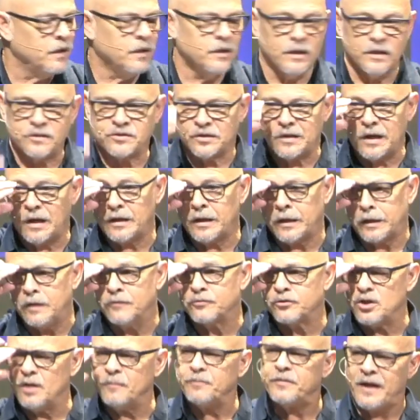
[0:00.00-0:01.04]
It's not like if
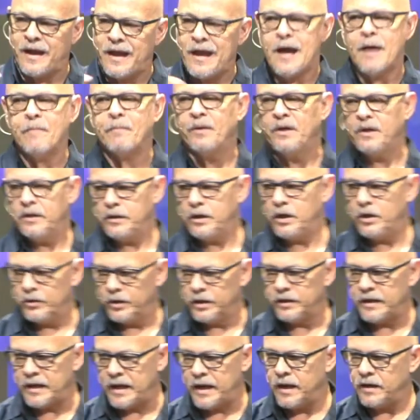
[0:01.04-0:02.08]
something happened in here
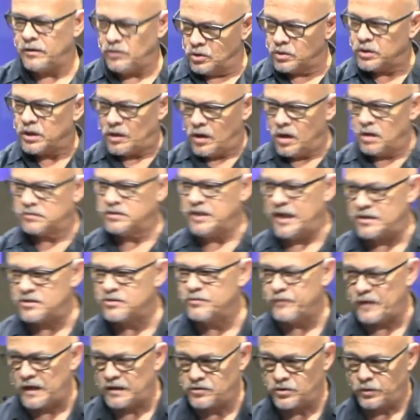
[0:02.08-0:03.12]
today, you could all
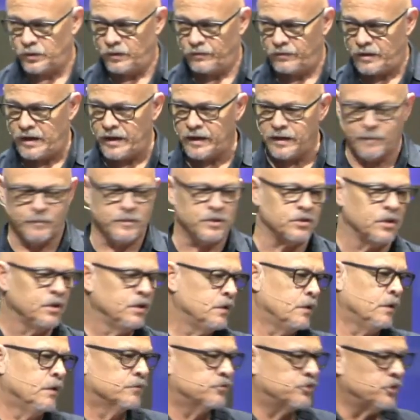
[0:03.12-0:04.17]
testify to it, right? I mean,
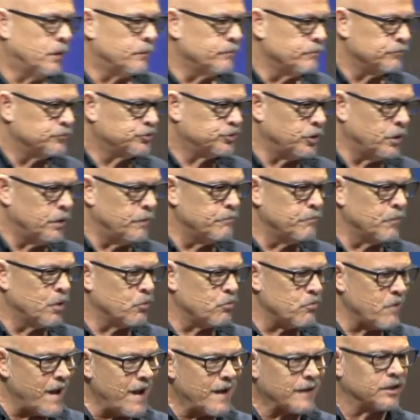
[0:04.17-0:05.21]
some, some
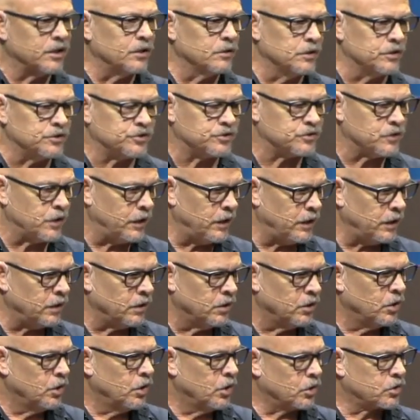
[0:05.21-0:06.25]
miraculous thing
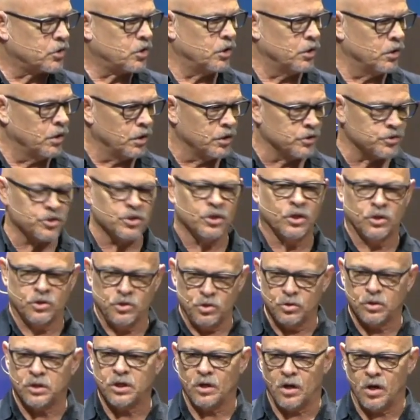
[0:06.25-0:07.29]
occurs,
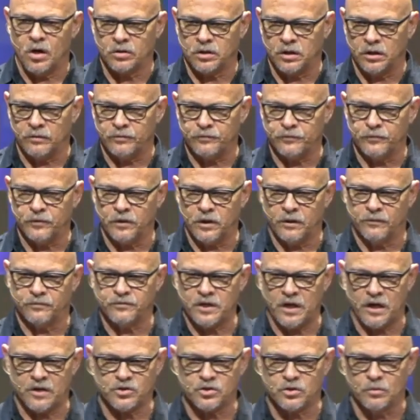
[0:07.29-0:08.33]
you could all give, give
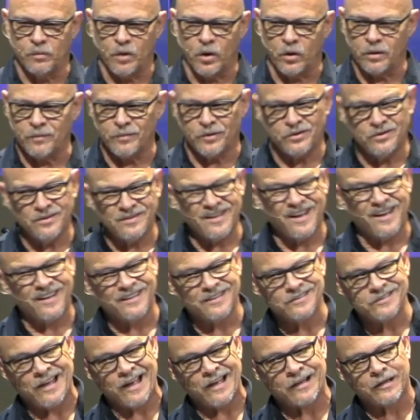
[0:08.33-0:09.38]
testimony, but you're not
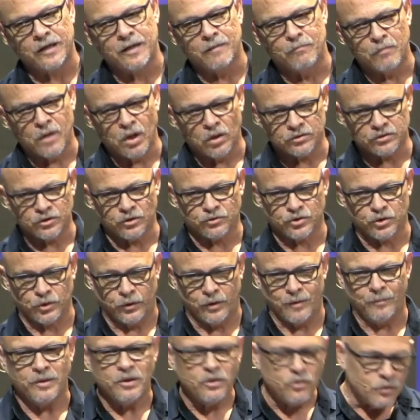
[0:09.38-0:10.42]
exactly a multitude.
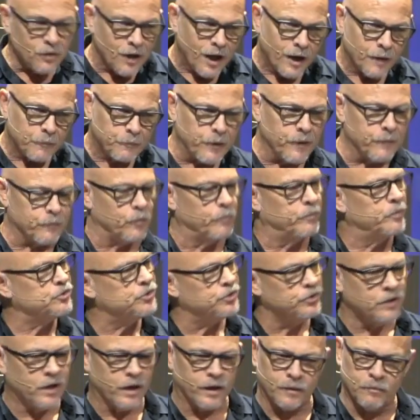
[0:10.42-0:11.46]
I mean, you're a lot of people, but
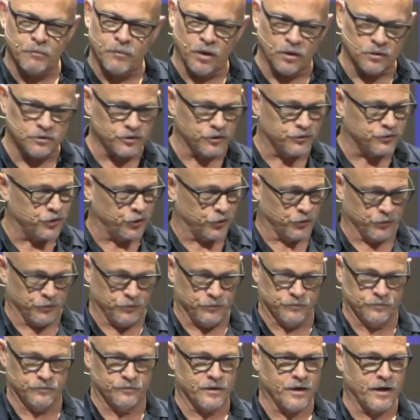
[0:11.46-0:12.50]
you're not a multitude,
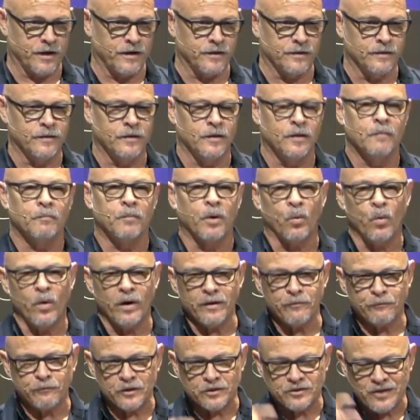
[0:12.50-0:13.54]
right? But what
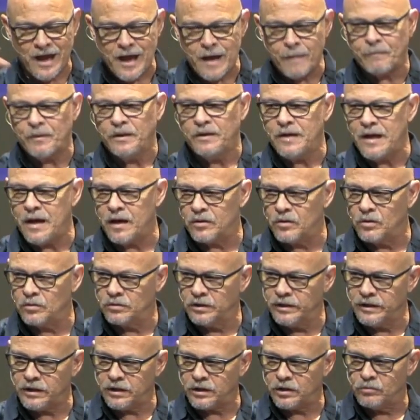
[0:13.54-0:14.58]
if this happened down on
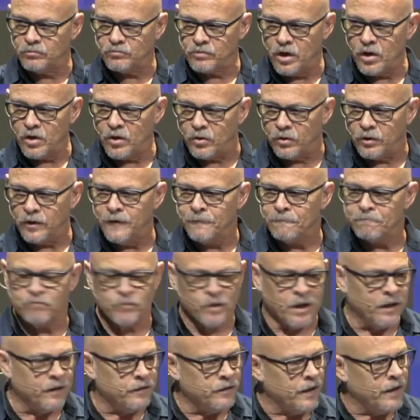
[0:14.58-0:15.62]
Lincoln Road
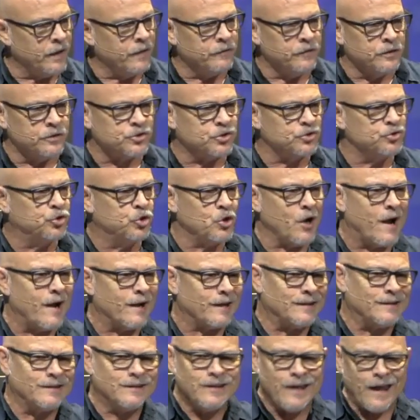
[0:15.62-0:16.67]
and, and this
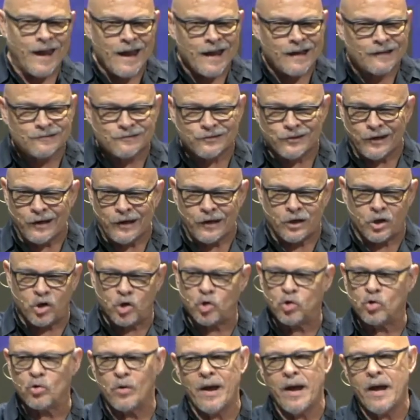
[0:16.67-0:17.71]
gigantic
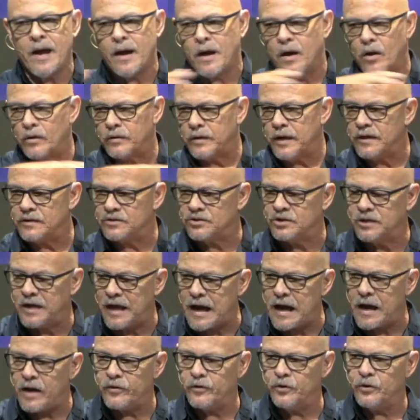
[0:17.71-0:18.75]
crowd has
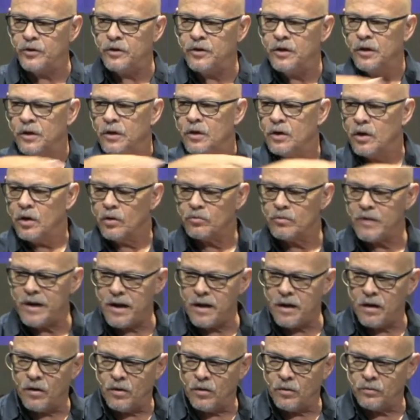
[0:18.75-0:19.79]
gathered
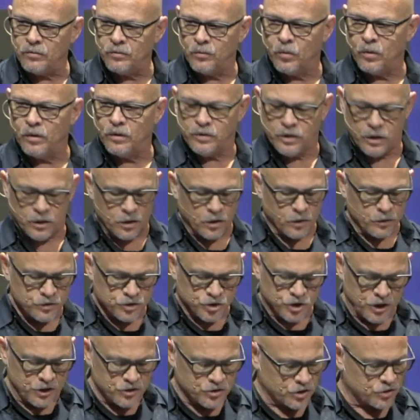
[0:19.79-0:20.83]
around, you know, and
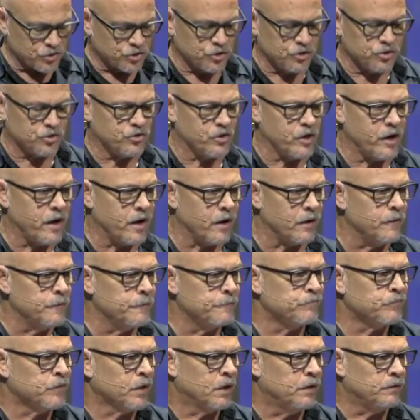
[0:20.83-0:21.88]
Jesus is there,
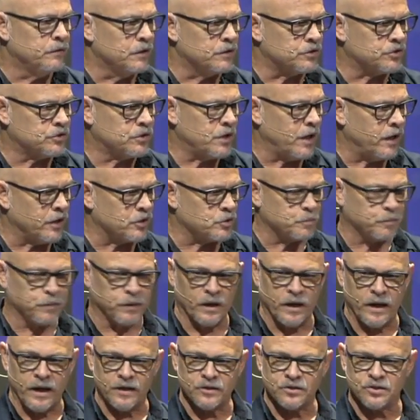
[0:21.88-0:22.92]
and this takes
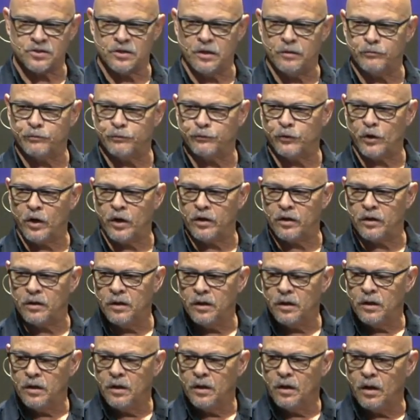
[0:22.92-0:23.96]
place in front
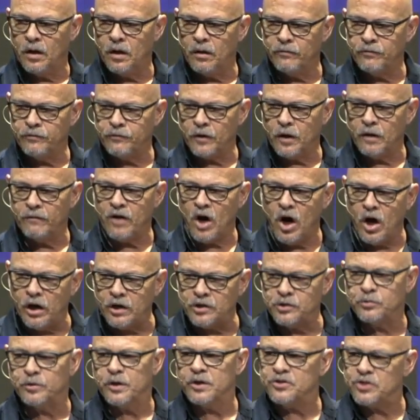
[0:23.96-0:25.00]
of, of
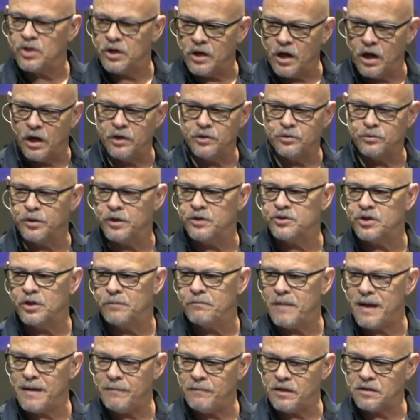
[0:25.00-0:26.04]
hundreds and hundreds and
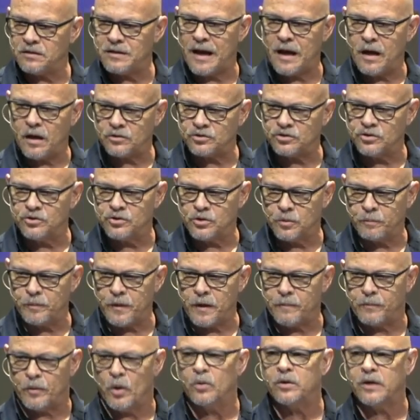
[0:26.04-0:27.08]
maybe thousands of
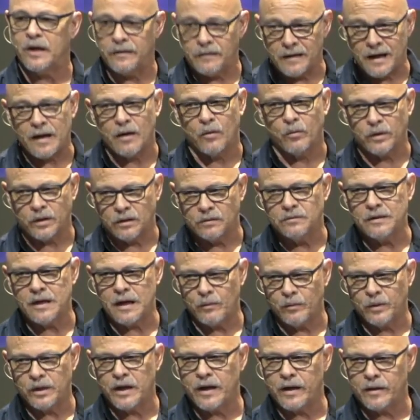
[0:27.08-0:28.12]
people. Okay, now we, now
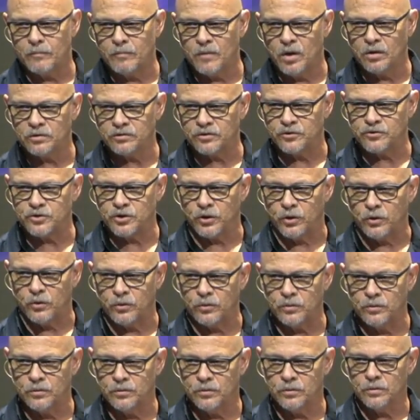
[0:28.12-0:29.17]
we got a
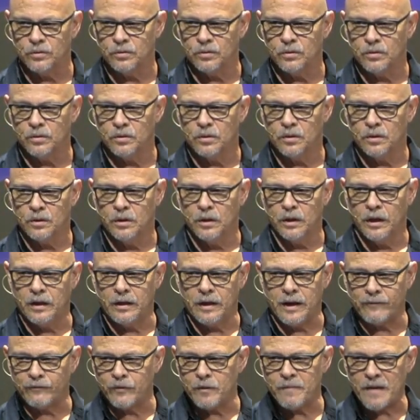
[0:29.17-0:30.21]
multitude, and
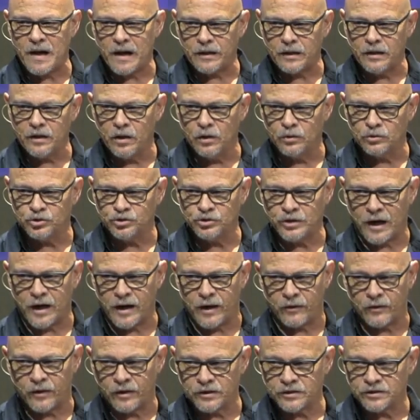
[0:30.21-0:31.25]
everybody knows
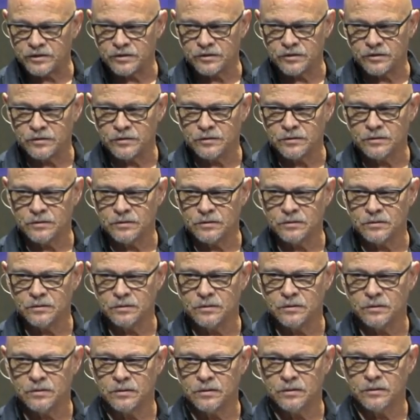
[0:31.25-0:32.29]
Jairus.
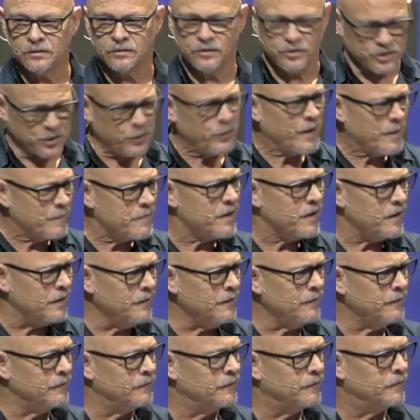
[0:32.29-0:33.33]
You see what I
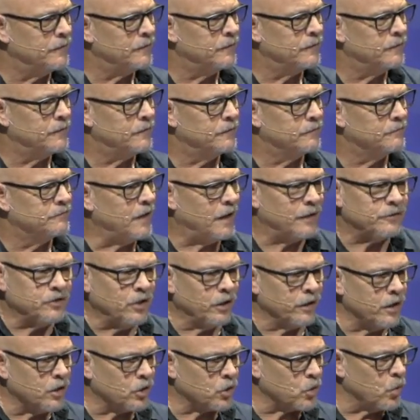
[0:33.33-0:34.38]
mean? Not
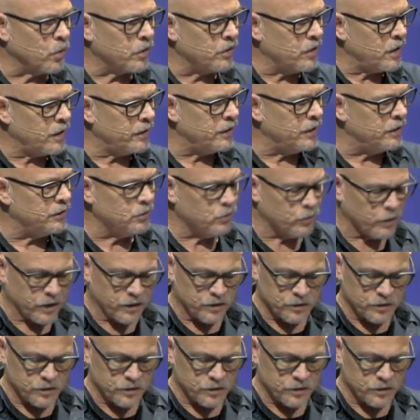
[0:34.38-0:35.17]
done in a corner, not hidden away.